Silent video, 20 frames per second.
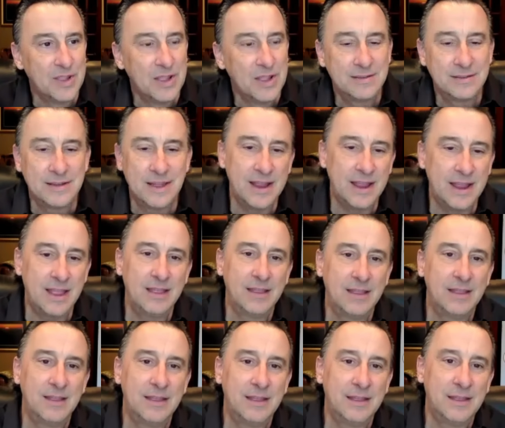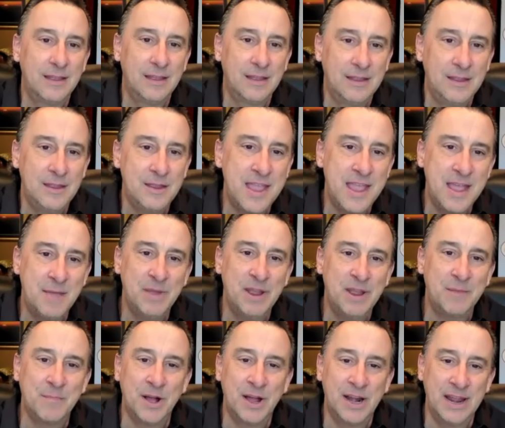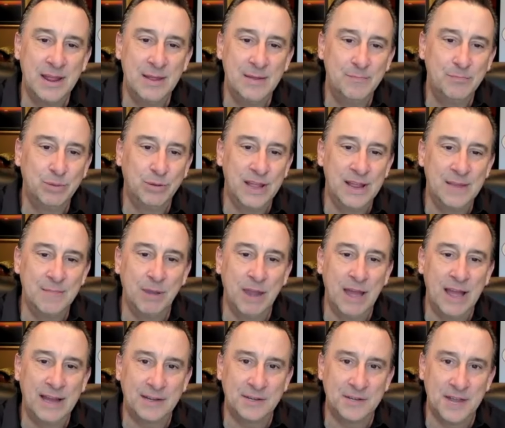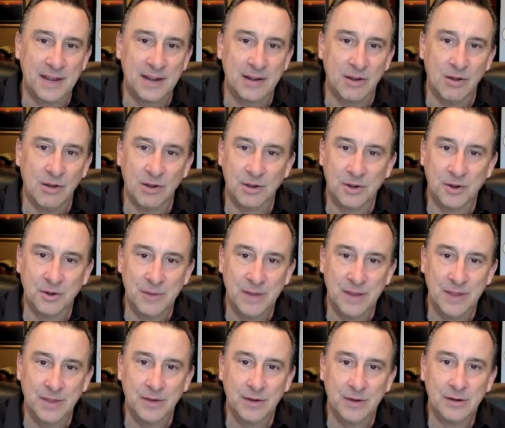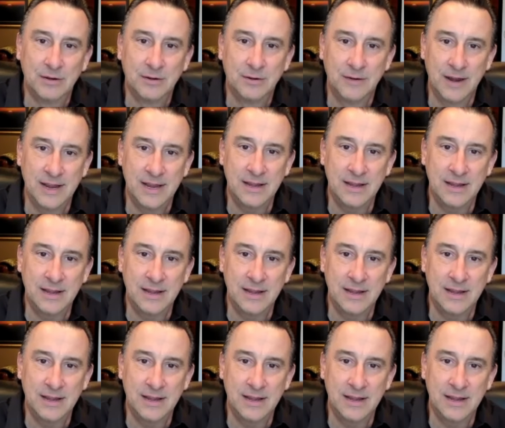It's like you can't make money playing blackjack long term either, right?